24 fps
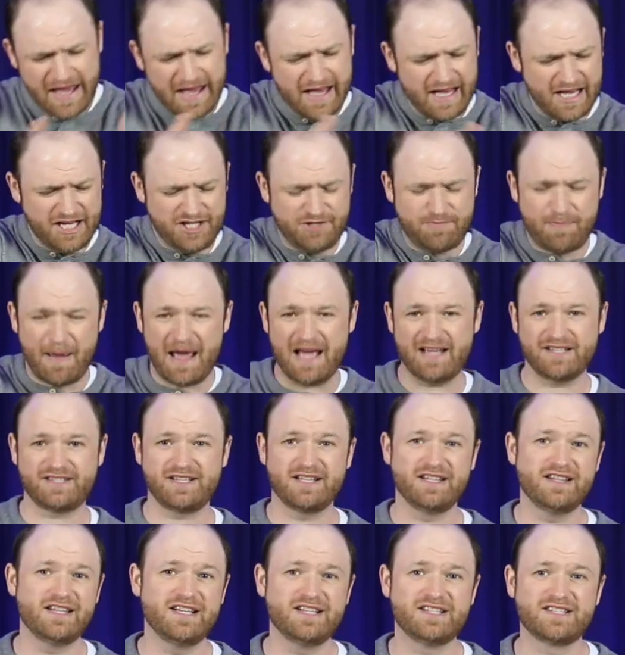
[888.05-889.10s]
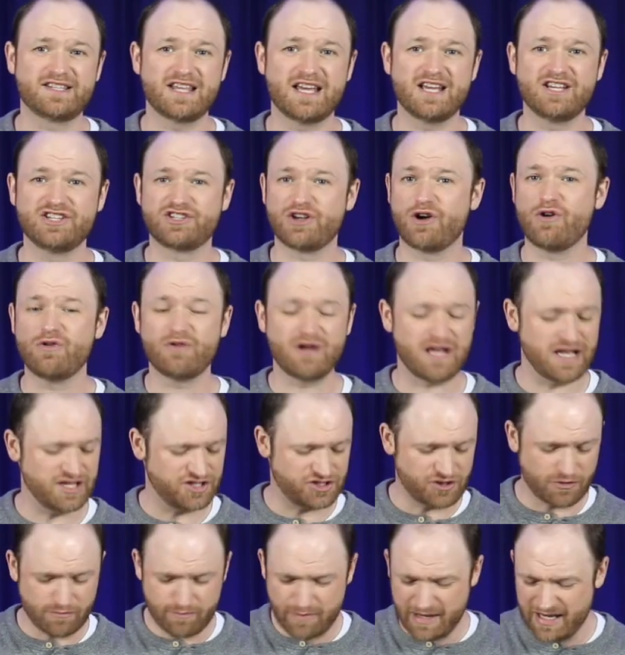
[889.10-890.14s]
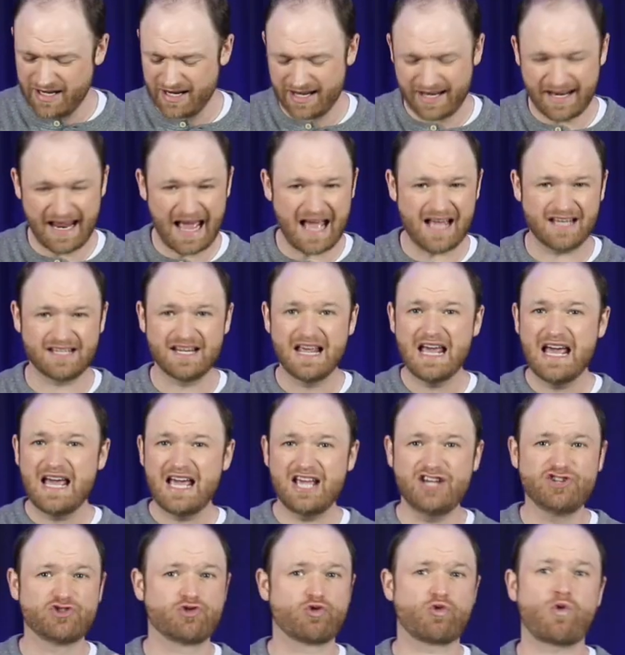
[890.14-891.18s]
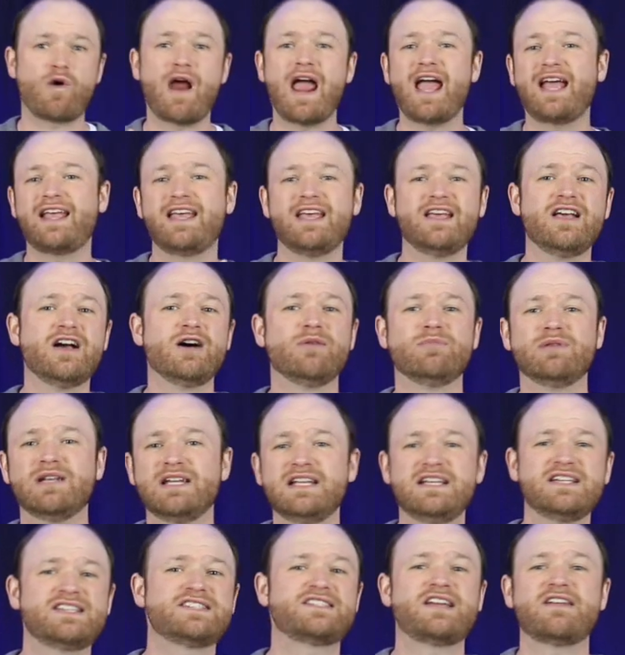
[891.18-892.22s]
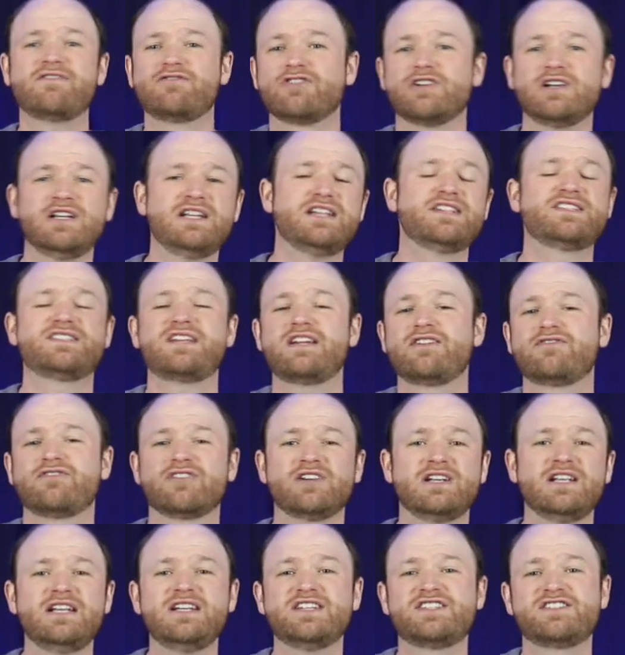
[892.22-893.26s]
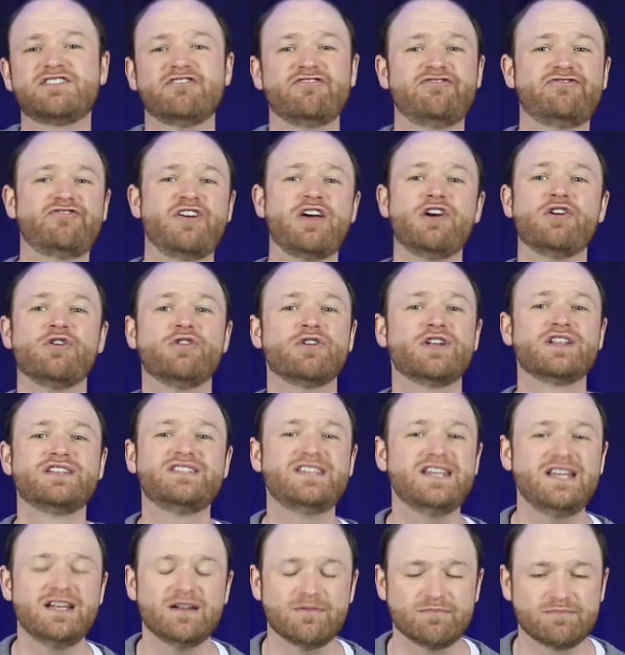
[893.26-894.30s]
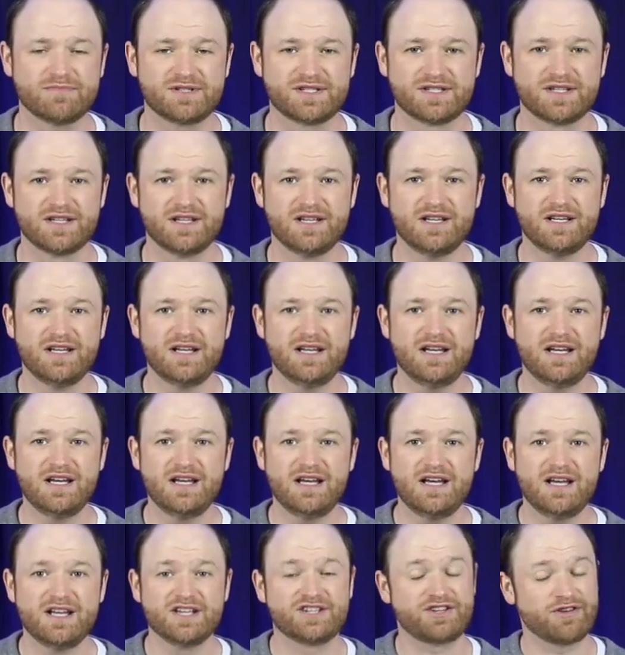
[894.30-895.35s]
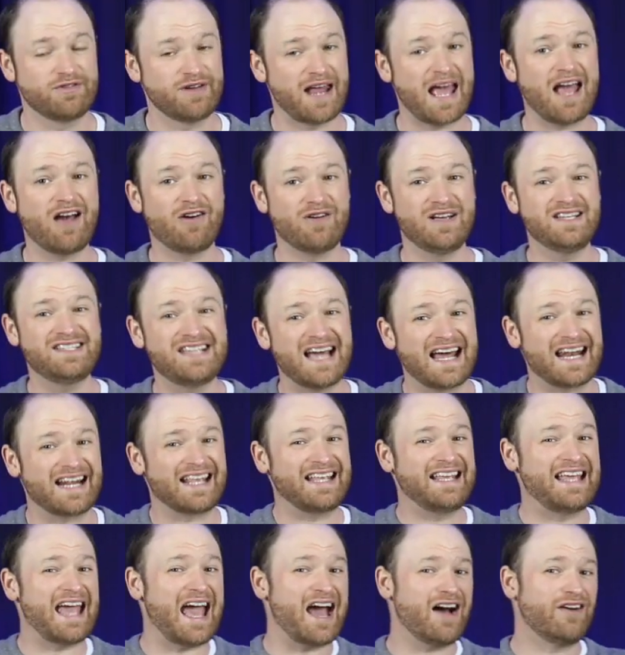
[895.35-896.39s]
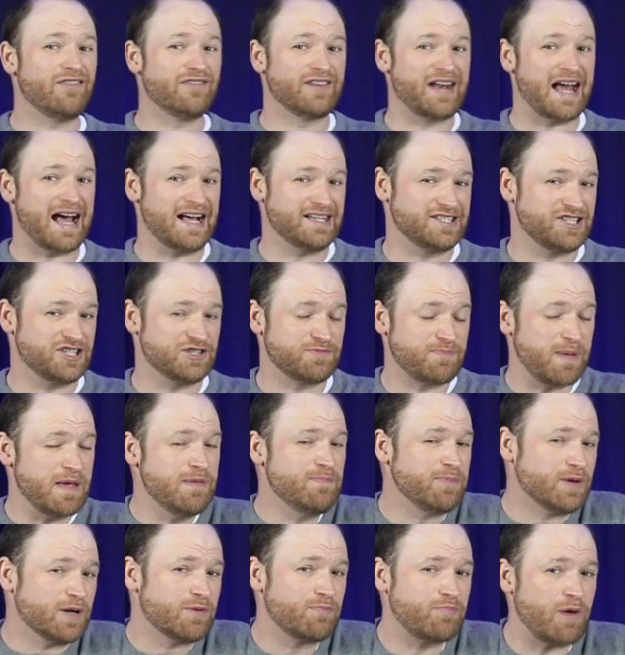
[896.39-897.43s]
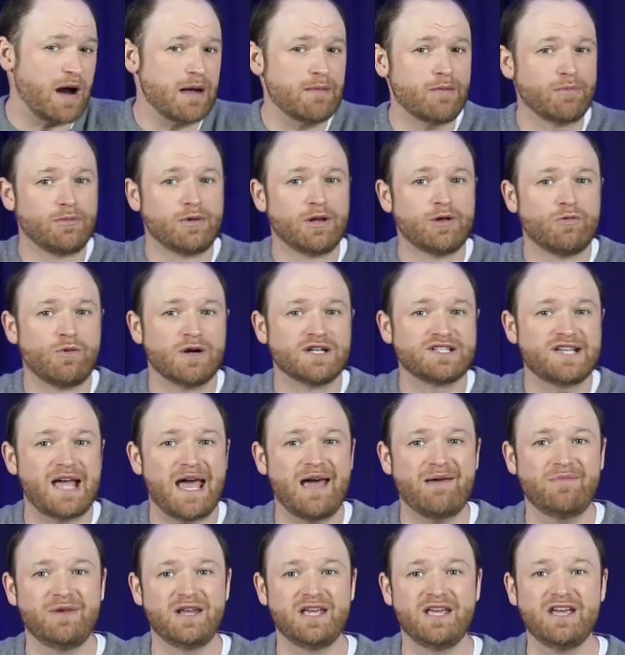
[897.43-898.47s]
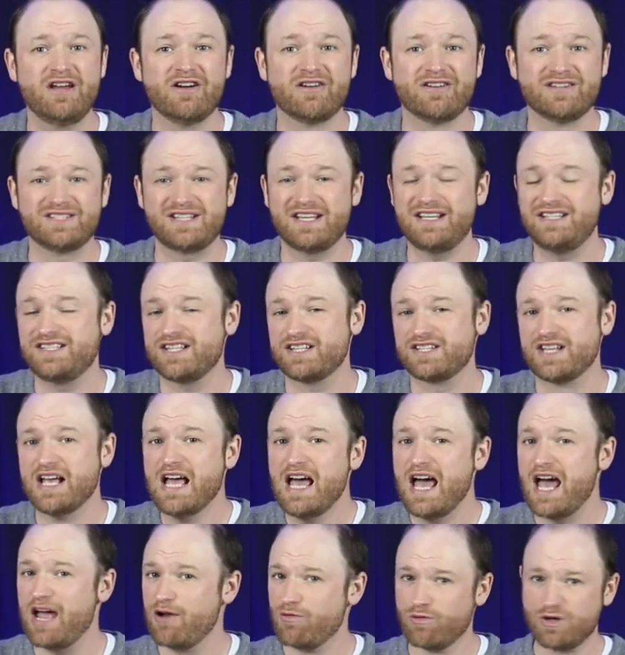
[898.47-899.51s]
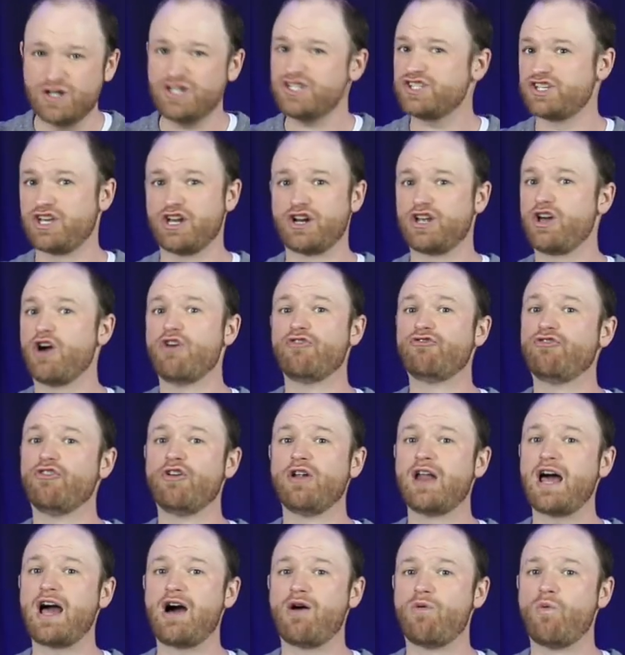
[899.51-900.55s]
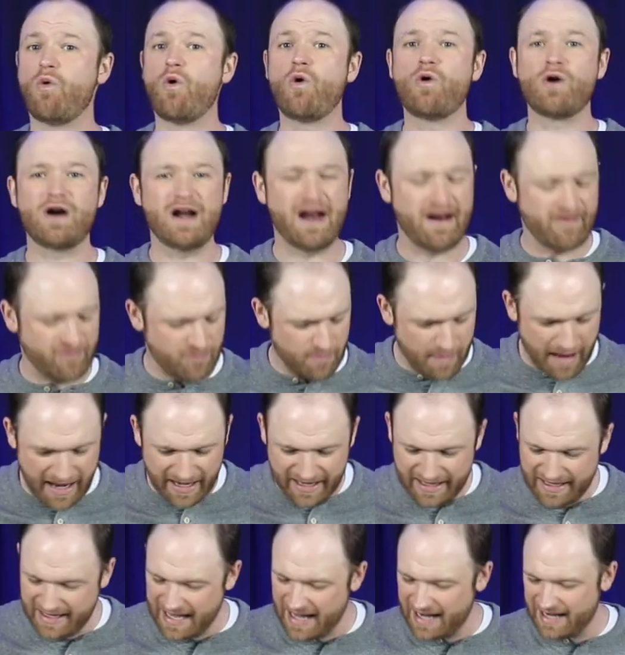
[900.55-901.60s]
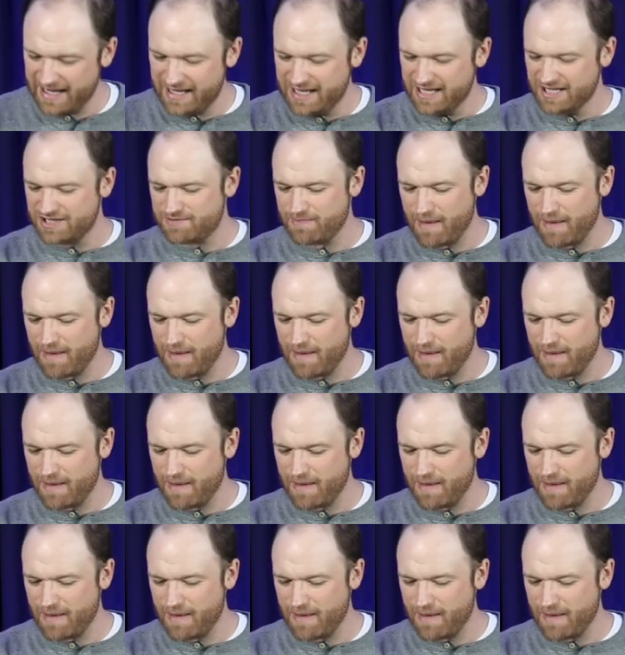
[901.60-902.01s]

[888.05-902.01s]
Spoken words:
He's passing these things on, and so Ben-Hadad, he's racking up list after list after list of failed attempts. And so now he's got to galvanize his people, and probably what's happening here is he says, hey, we're just going to go full out war, and everybody kind of gets